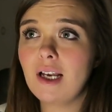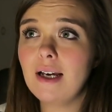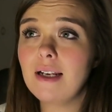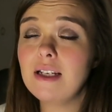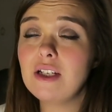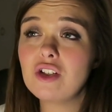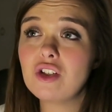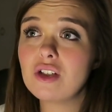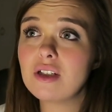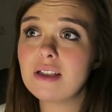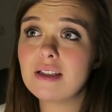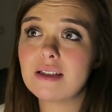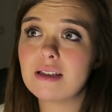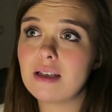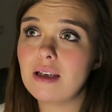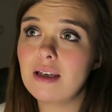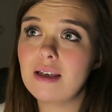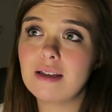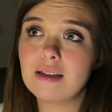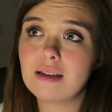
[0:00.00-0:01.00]

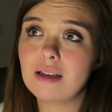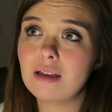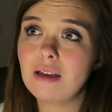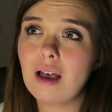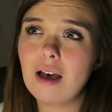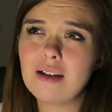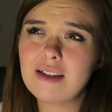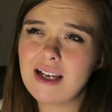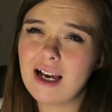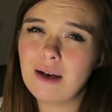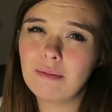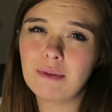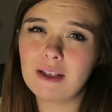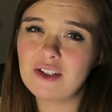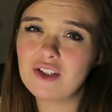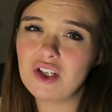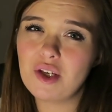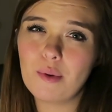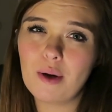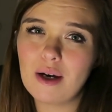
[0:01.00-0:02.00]
it's a lot of time,
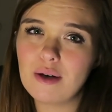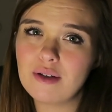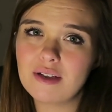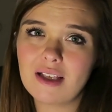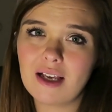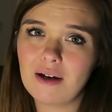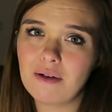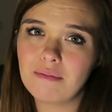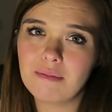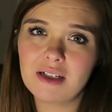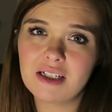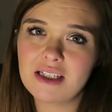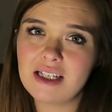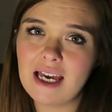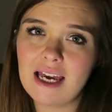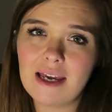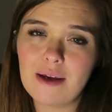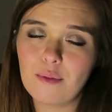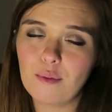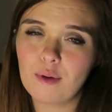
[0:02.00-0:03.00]
like 2 hours out of my
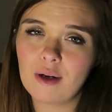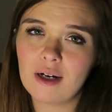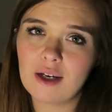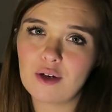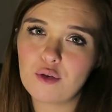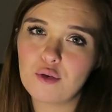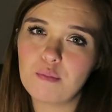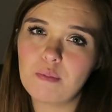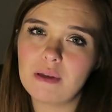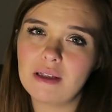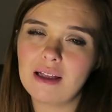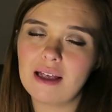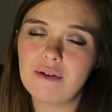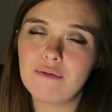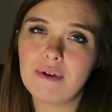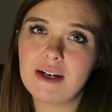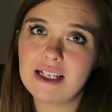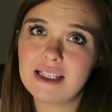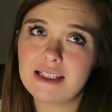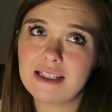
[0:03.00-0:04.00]
day when I could be,
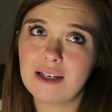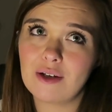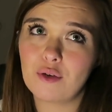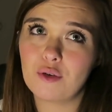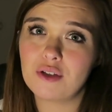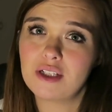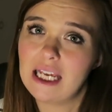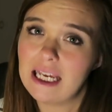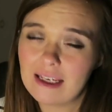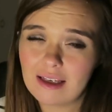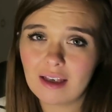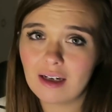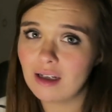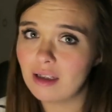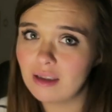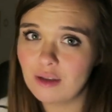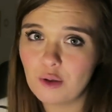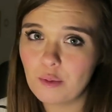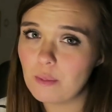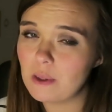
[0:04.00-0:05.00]
like, resting or taking
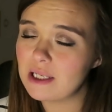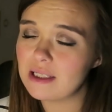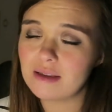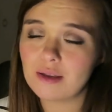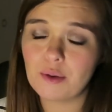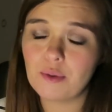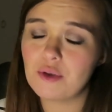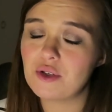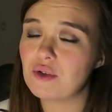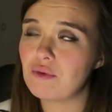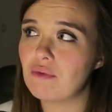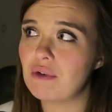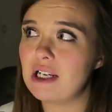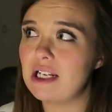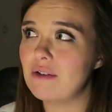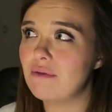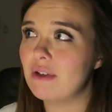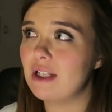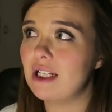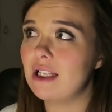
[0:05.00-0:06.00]
it a little bit. So it's
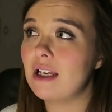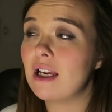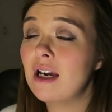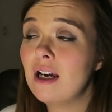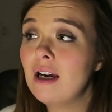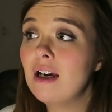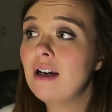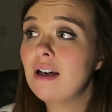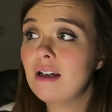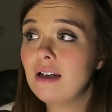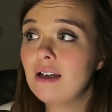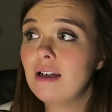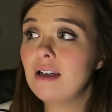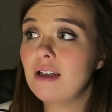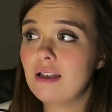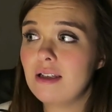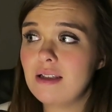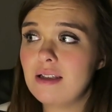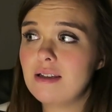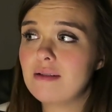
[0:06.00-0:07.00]
really, really
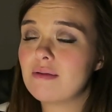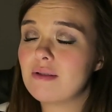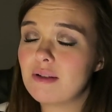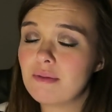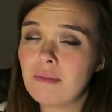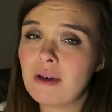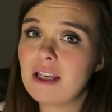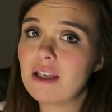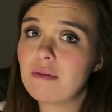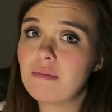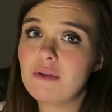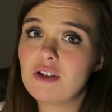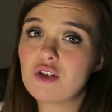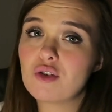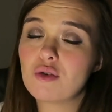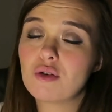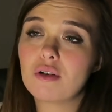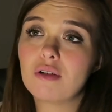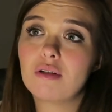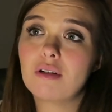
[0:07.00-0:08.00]
making me
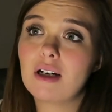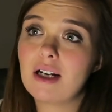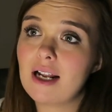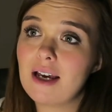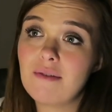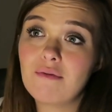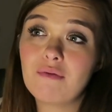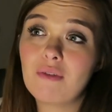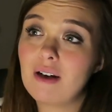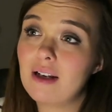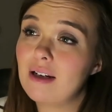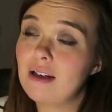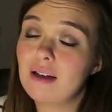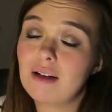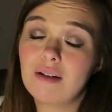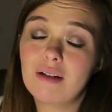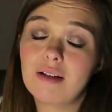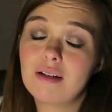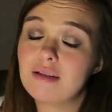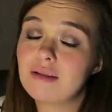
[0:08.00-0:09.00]
struggle, and I'm
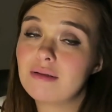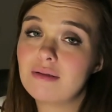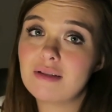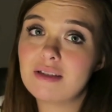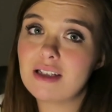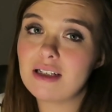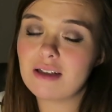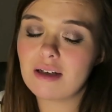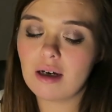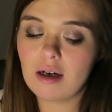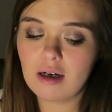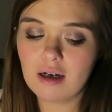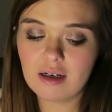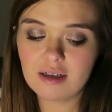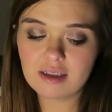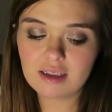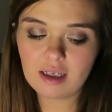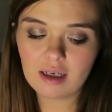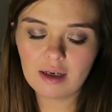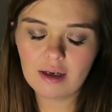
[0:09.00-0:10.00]
finding it dead
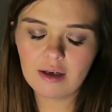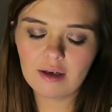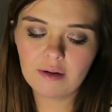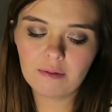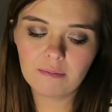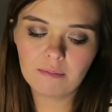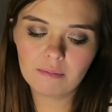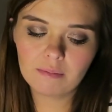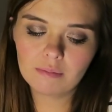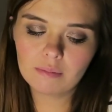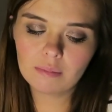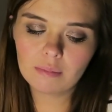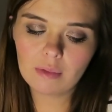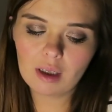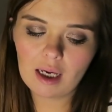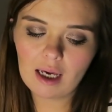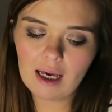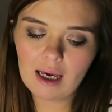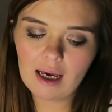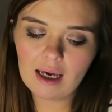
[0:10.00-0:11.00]
hard.
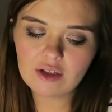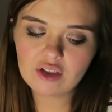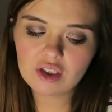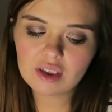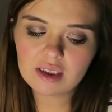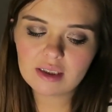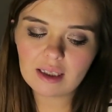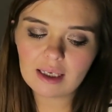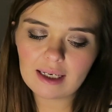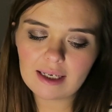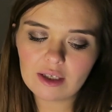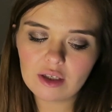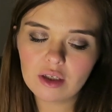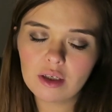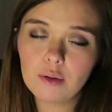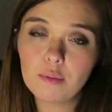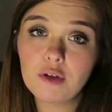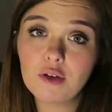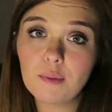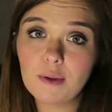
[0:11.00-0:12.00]
I just, like,
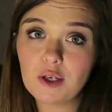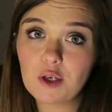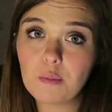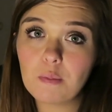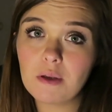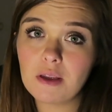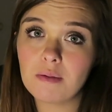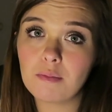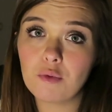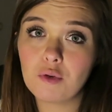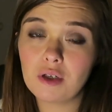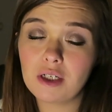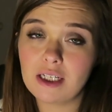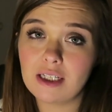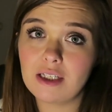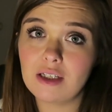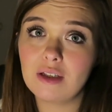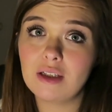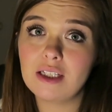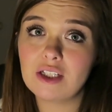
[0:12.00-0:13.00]
you know, when you wake up in the
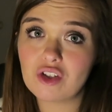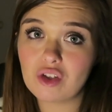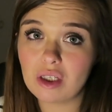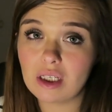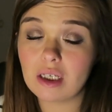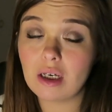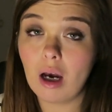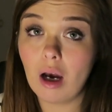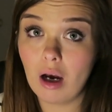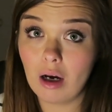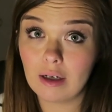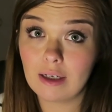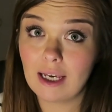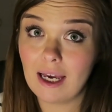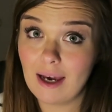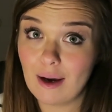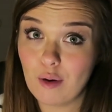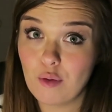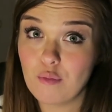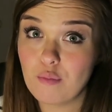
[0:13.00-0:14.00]
morning, you literally can't
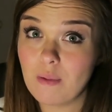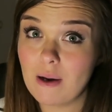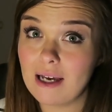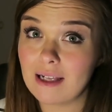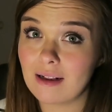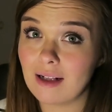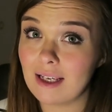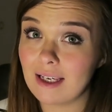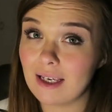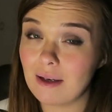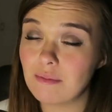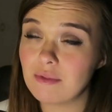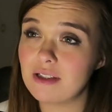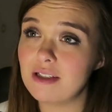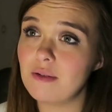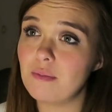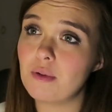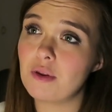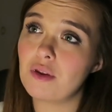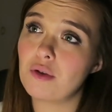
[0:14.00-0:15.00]
get out of bed. Like, I'm
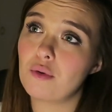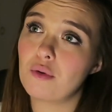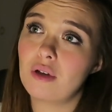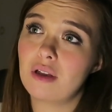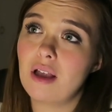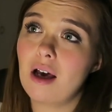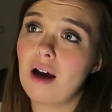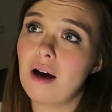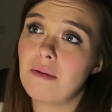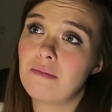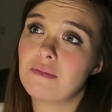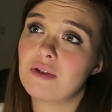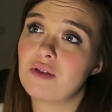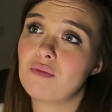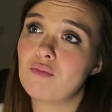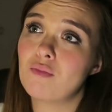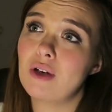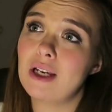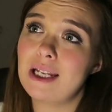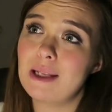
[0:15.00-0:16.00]
sleeping through alarms
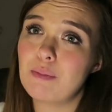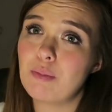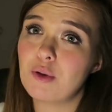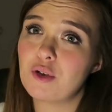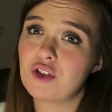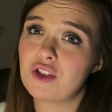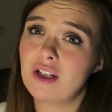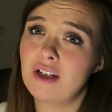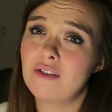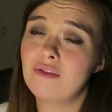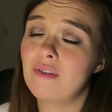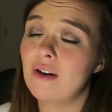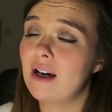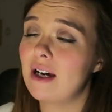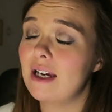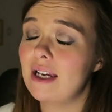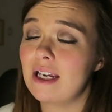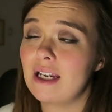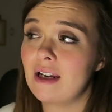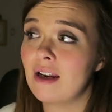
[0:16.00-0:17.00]
and really pushing it
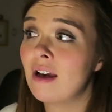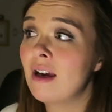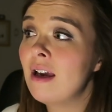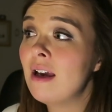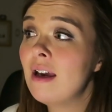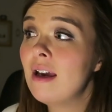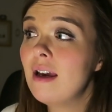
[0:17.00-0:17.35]
fine.